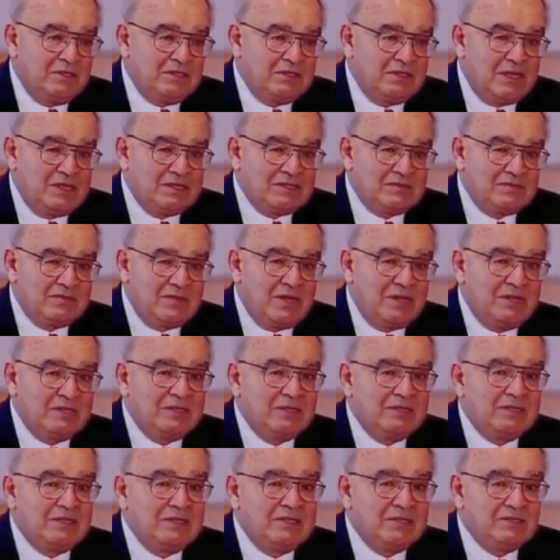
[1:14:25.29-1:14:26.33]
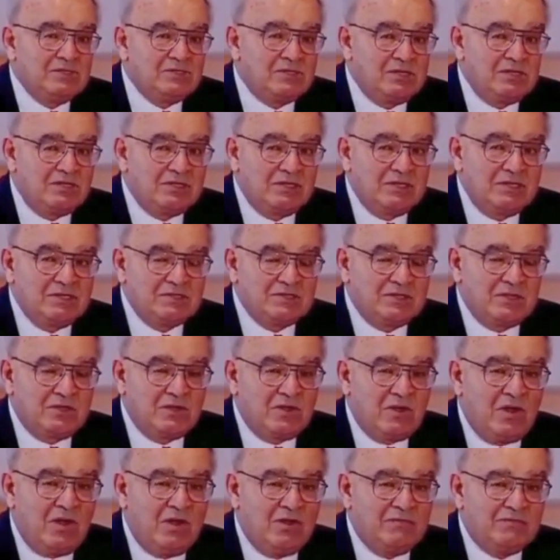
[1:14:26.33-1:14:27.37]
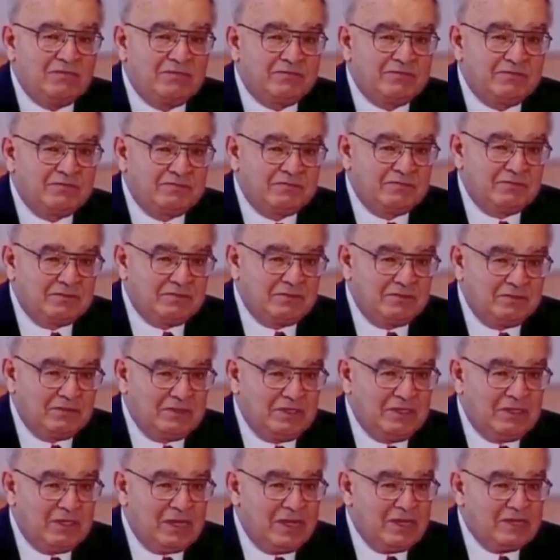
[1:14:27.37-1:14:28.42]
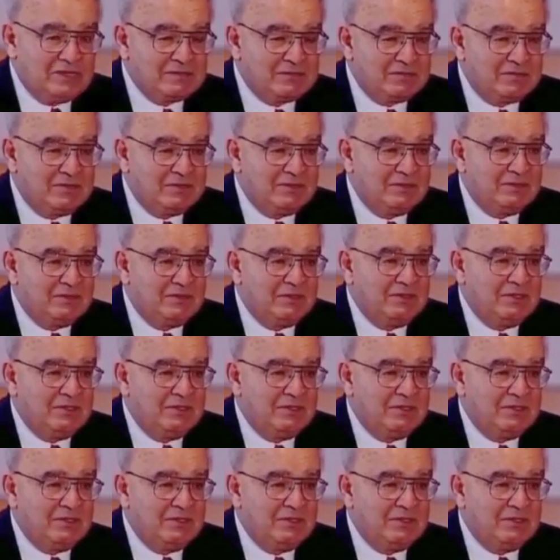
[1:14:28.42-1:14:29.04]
That's why initially there is a cough in asthma,